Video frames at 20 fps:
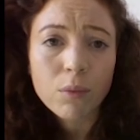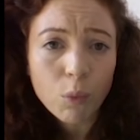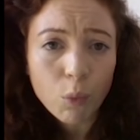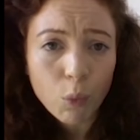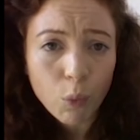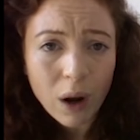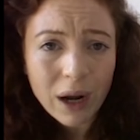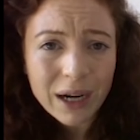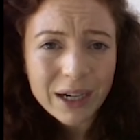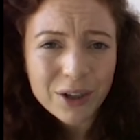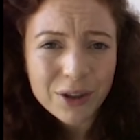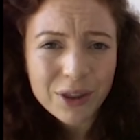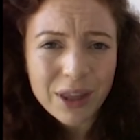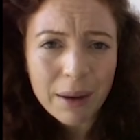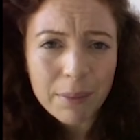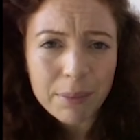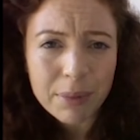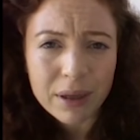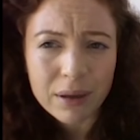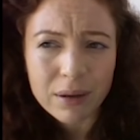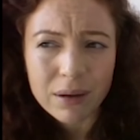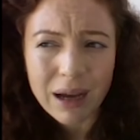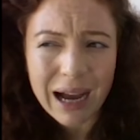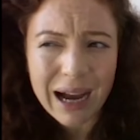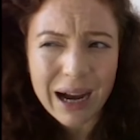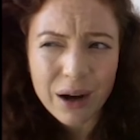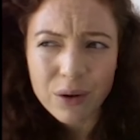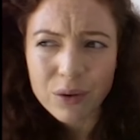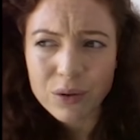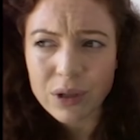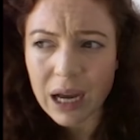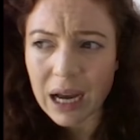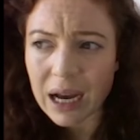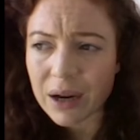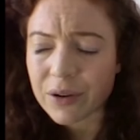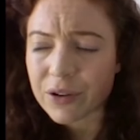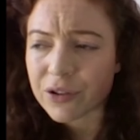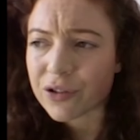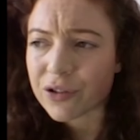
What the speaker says: Why could that be? How do